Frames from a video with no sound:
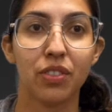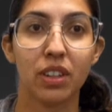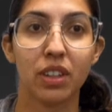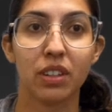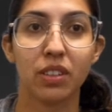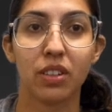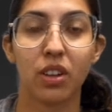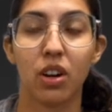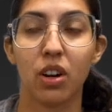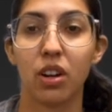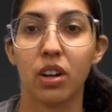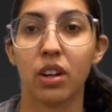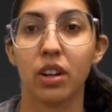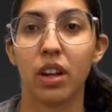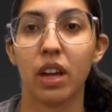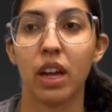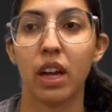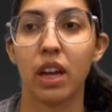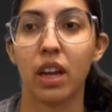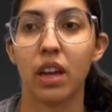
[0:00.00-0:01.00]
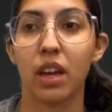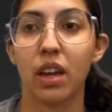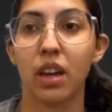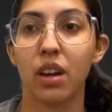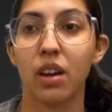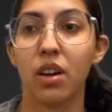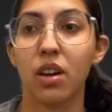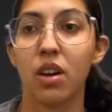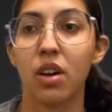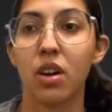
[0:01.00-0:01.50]
it on a
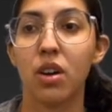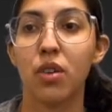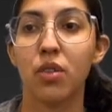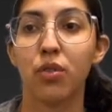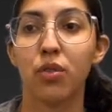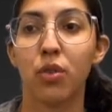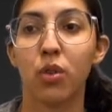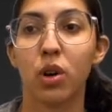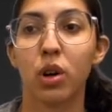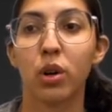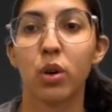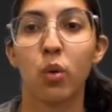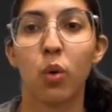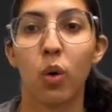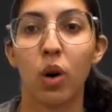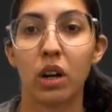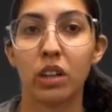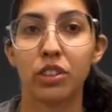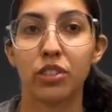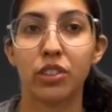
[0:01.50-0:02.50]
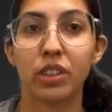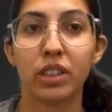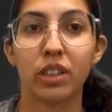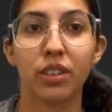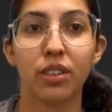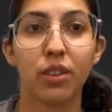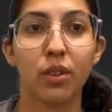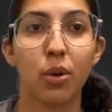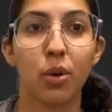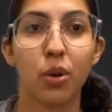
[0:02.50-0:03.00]
4-quadrant
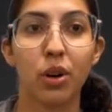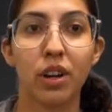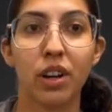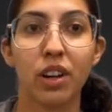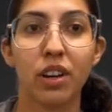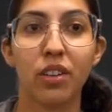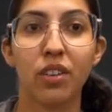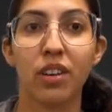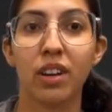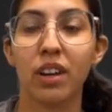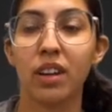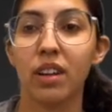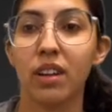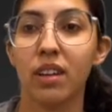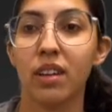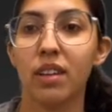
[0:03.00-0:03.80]
coordinate grid.